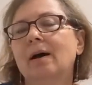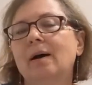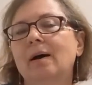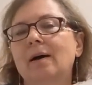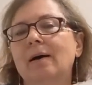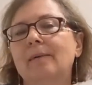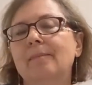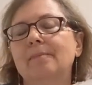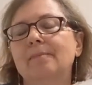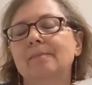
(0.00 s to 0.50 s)

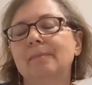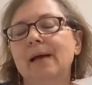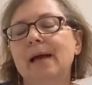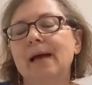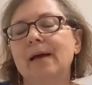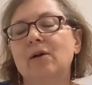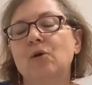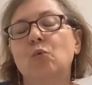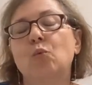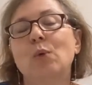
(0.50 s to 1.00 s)
and
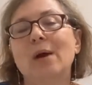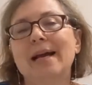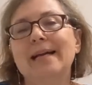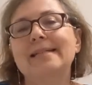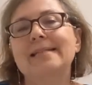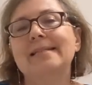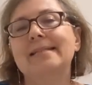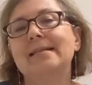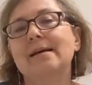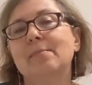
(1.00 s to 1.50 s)

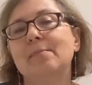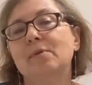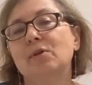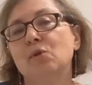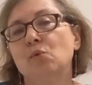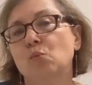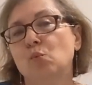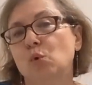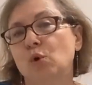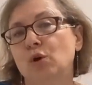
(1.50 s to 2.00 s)
erased some of
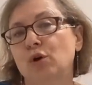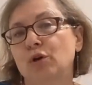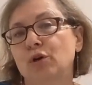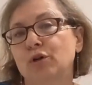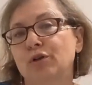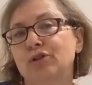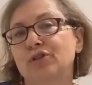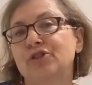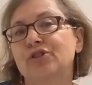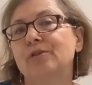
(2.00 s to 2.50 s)
the
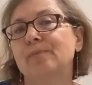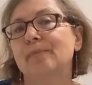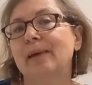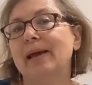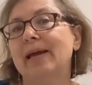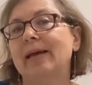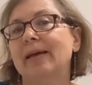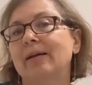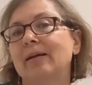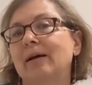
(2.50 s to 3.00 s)
words to
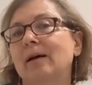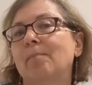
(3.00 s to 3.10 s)
make it